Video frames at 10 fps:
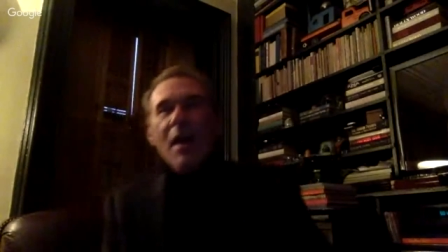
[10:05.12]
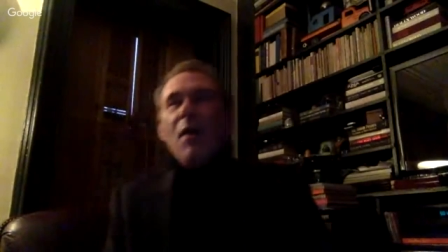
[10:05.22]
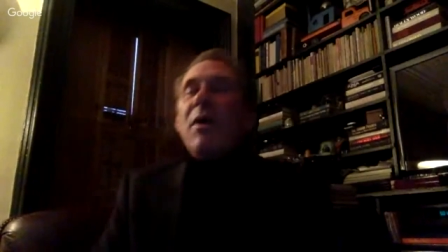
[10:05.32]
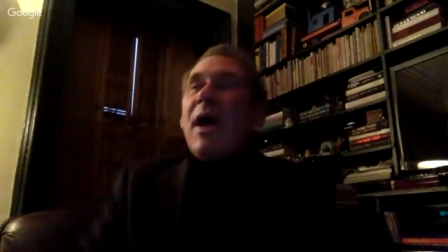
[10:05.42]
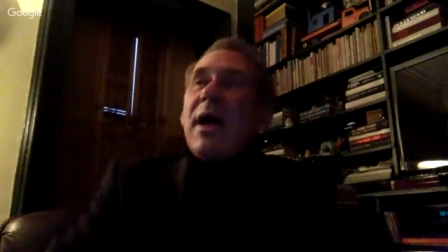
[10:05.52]

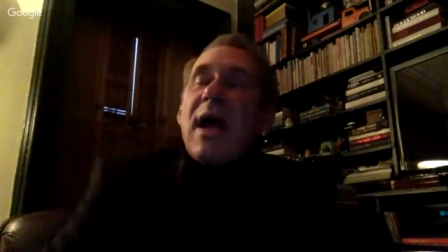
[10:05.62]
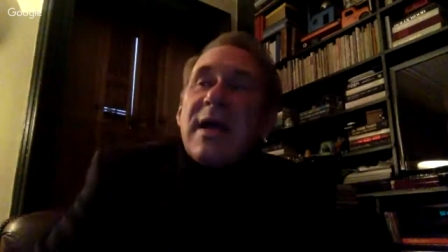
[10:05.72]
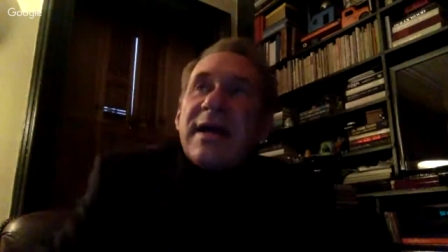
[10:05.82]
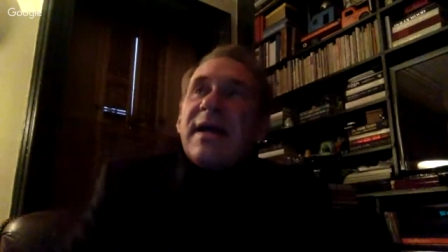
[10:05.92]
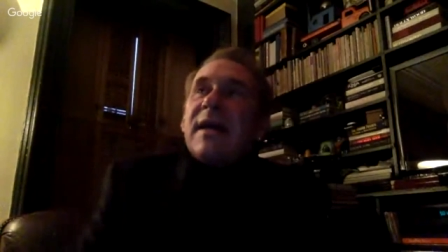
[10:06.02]
Well, I,
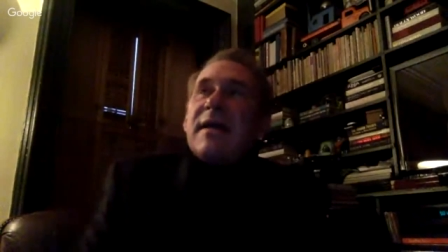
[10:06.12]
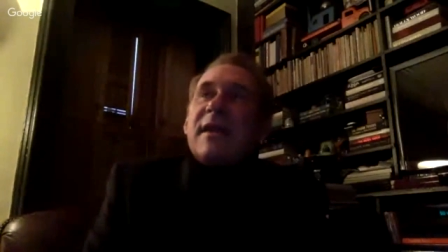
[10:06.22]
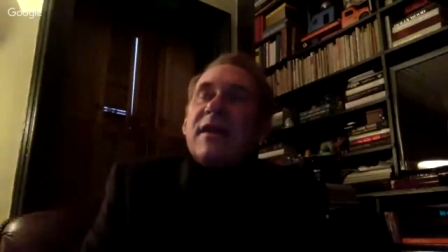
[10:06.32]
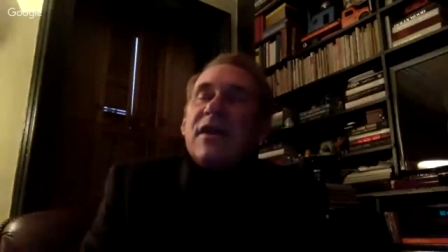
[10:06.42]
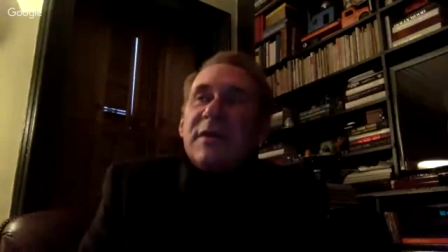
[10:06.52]
I, again, I
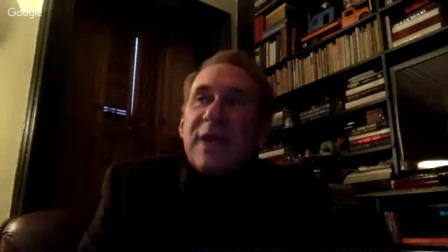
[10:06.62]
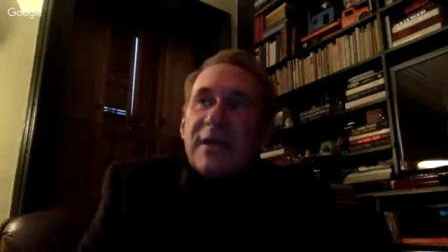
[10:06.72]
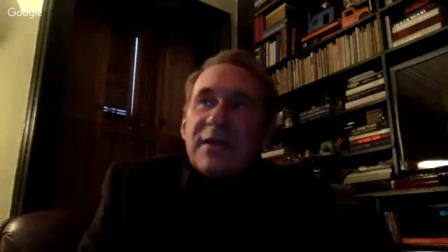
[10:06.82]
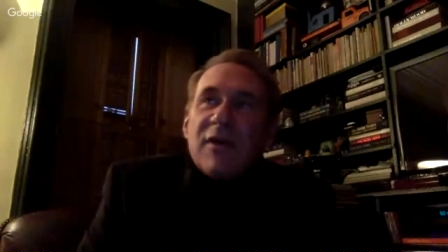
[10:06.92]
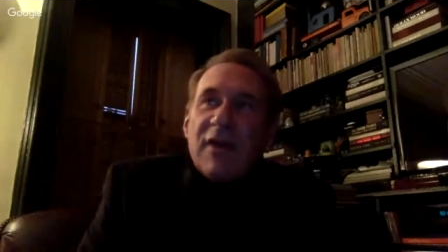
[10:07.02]
think you know it's,
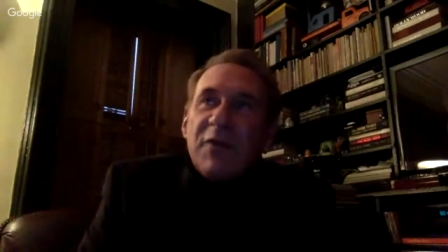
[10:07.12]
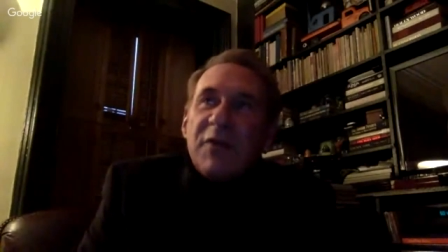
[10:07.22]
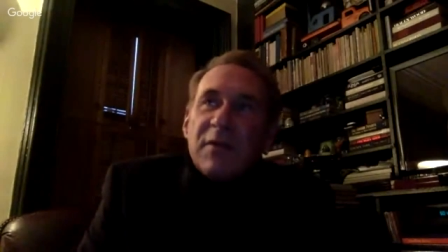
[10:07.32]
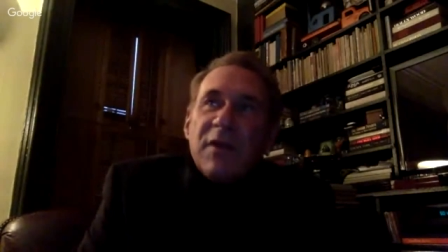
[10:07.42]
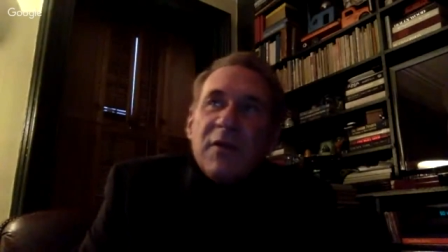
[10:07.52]
it started with
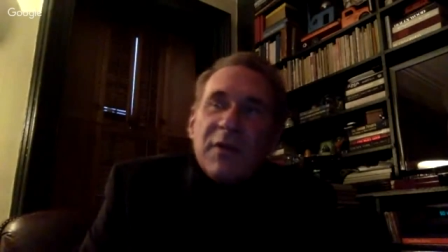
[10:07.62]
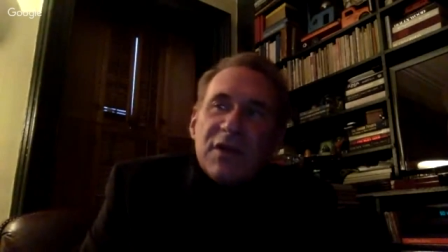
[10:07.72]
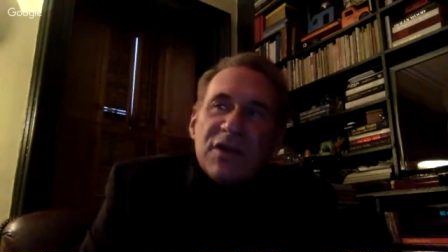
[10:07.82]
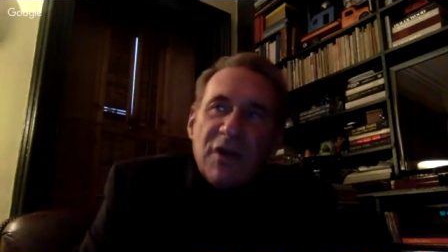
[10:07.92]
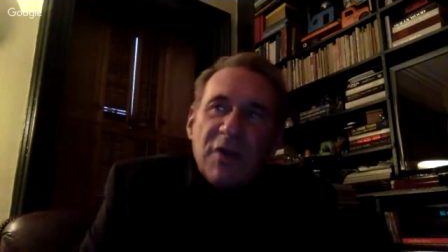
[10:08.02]
you know with the
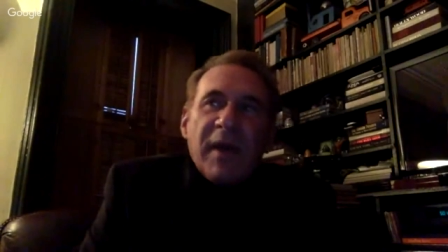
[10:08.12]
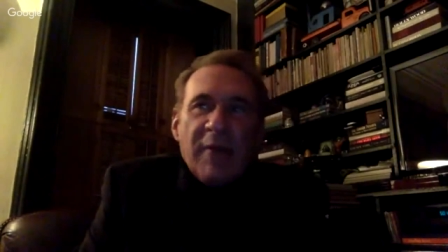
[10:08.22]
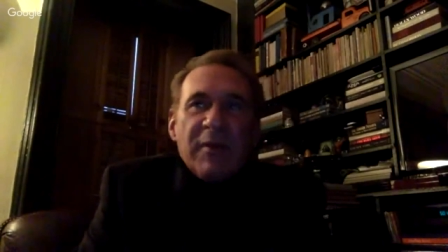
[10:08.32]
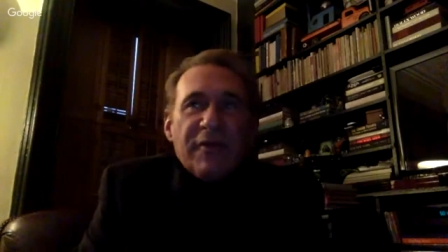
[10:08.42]
show Miami.